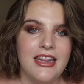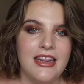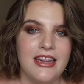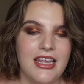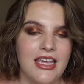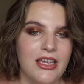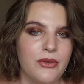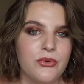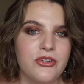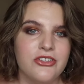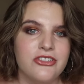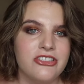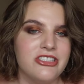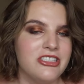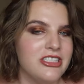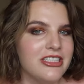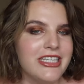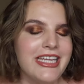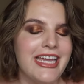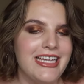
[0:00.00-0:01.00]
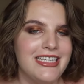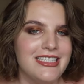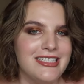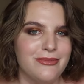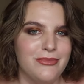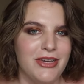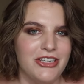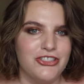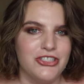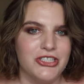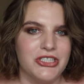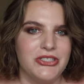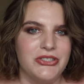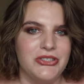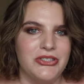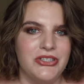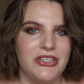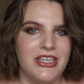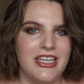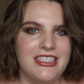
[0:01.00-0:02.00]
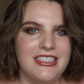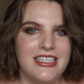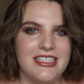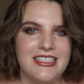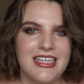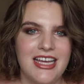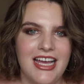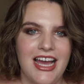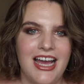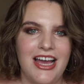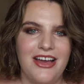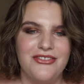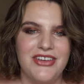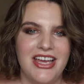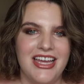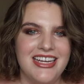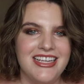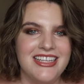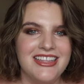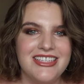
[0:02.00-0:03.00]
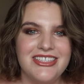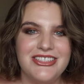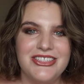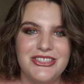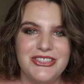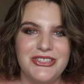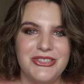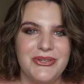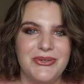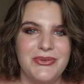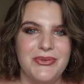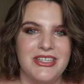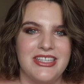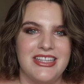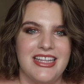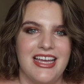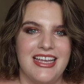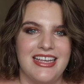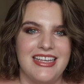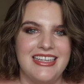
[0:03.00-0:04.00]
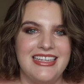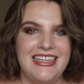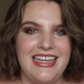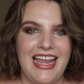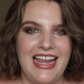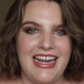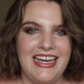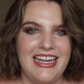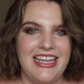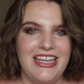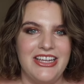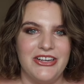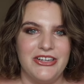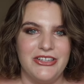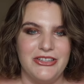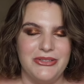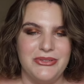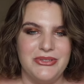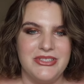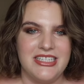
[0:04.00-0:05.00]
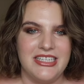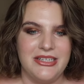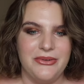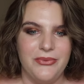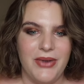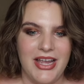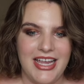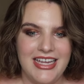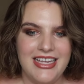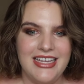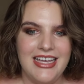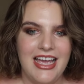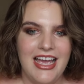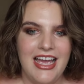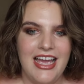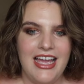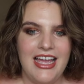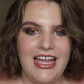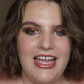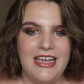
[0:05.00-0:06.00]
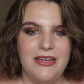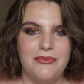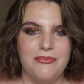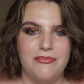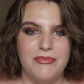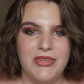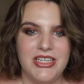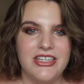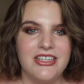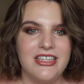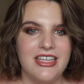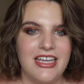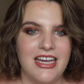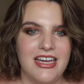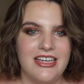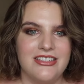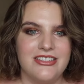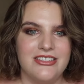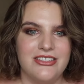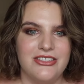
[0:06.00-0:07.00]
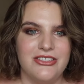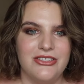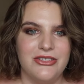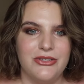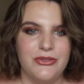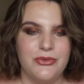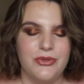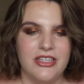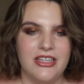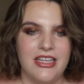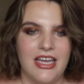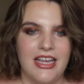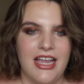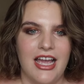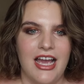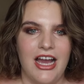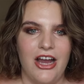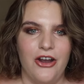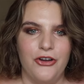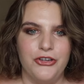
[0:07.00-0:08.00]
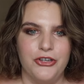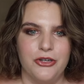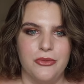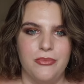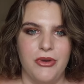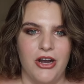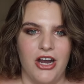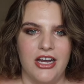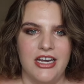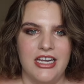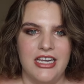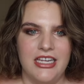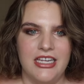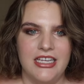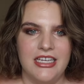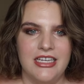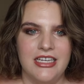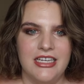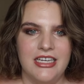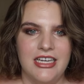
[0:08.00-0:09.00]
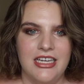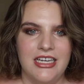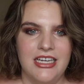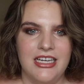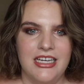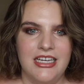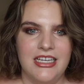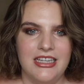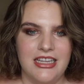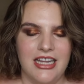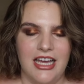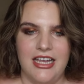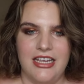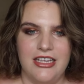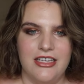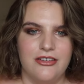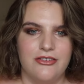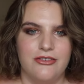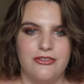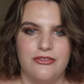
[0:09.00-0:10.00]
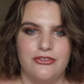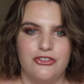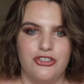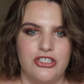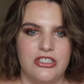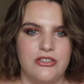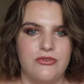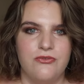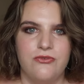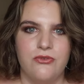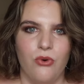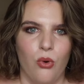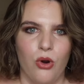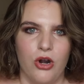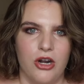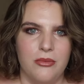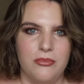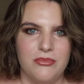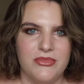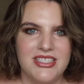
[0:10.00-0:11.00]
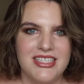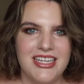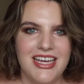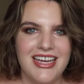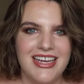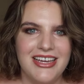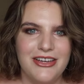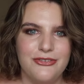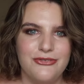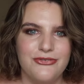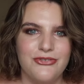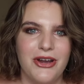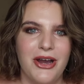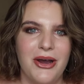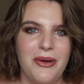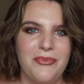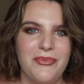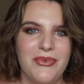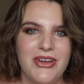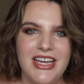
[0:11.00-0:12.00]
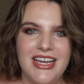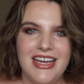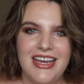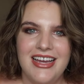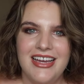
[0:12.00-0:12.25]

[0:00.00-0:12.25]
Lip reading: they were still asymmetrical. It doesn't have anything to do with like gaining or losing weight. It merely has to do with like how your body like just forms from